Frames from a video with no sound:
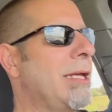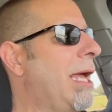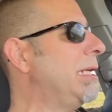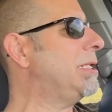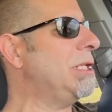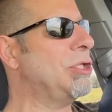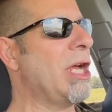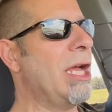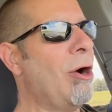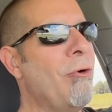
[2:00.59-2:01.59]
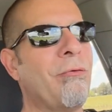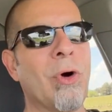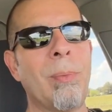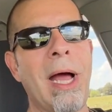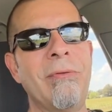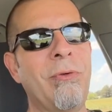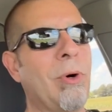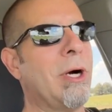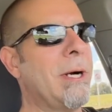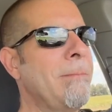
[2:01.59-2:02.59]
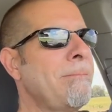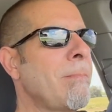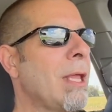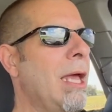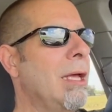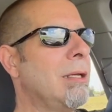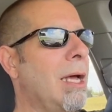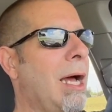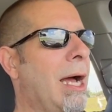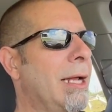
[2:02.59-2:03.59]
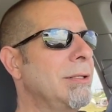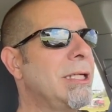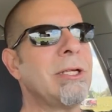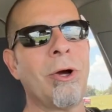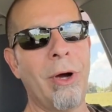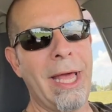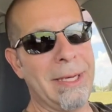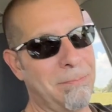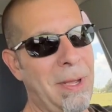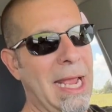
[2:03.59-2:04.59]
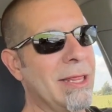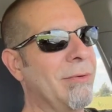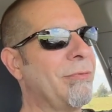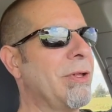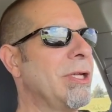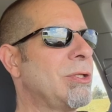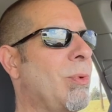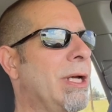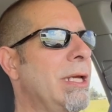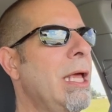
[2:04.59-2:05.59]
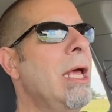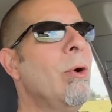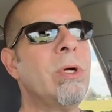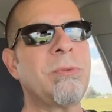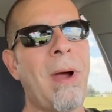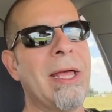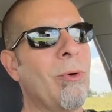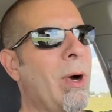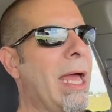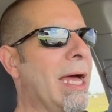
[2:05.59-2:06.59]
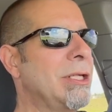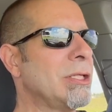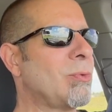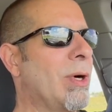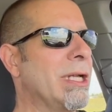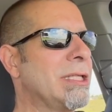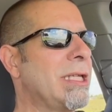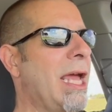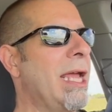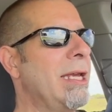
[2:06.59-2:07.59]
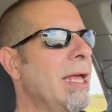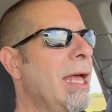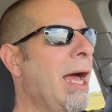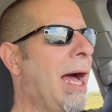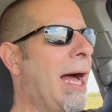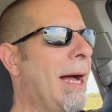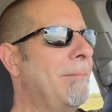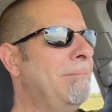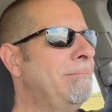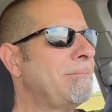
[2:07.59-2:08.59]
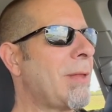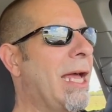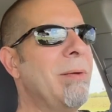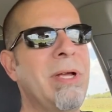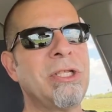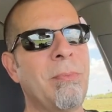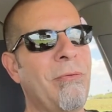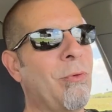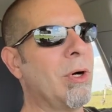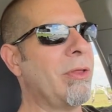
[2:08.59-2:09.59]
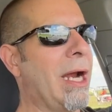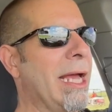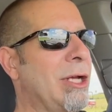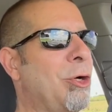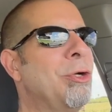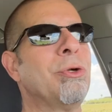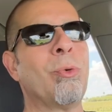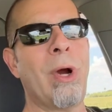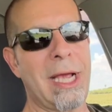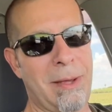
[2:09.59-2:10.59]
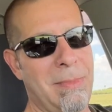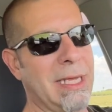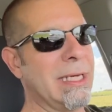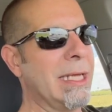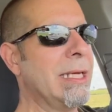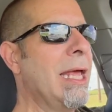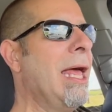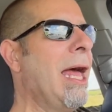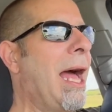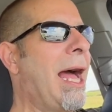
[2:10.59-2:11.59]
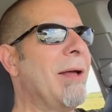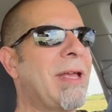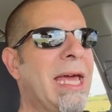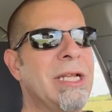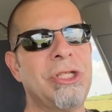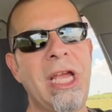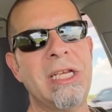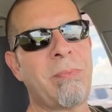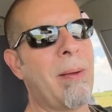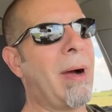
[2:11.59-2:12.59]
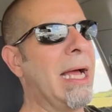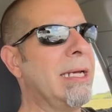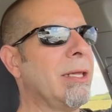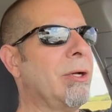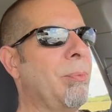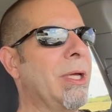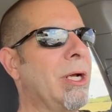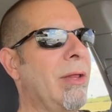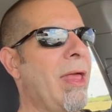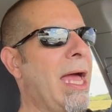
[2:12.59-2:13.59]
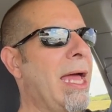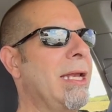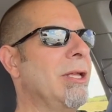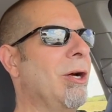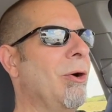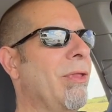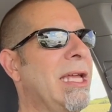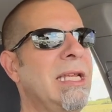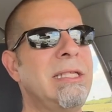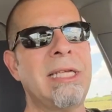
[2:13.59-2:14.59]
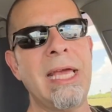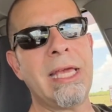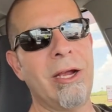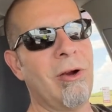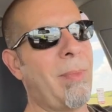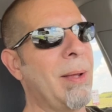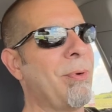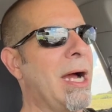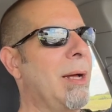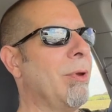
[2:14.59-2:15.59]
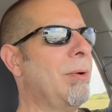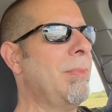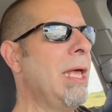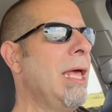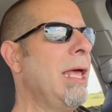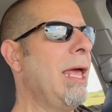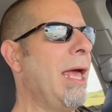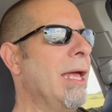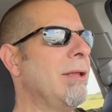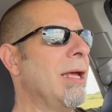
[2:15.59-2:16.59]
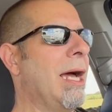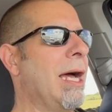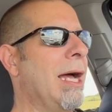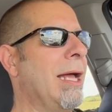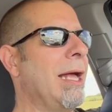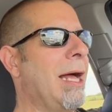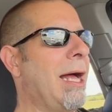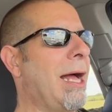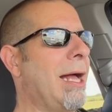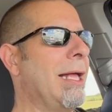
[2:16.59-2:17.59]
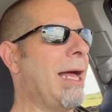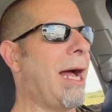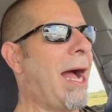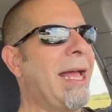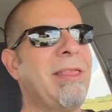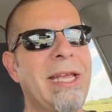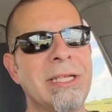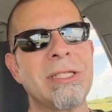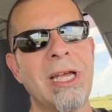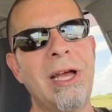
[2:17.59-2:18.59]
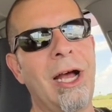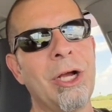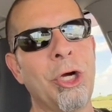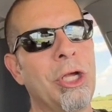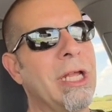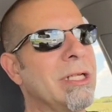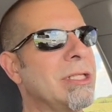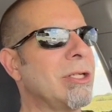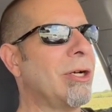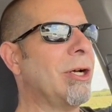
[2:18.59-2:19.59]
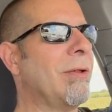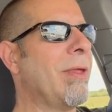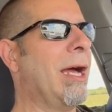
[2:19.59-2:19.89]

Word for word: KTJO 4x4 and uh, did go ahead and pay them for this one, which, by the way, I just want to state um, I had mentioned before that I couldn't recommend it. Uh, I've kind of changed my mind a little bit on that. You know, they did take care of my problem, and uh, I think it's a, a good install.